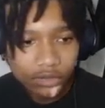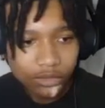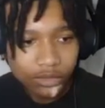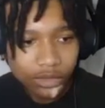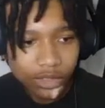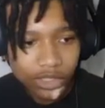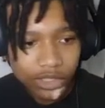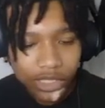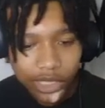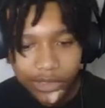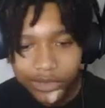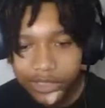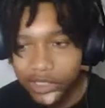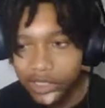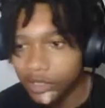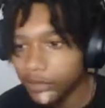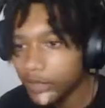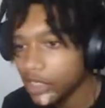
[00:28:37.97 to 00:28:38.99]
Please have
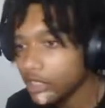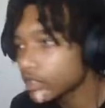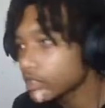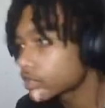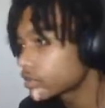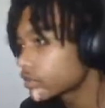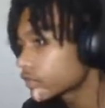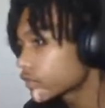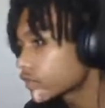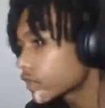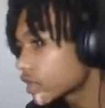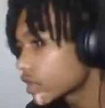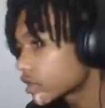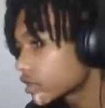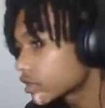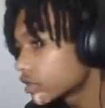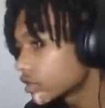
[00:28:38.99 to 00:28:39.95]
stick, my nigga. Fuck.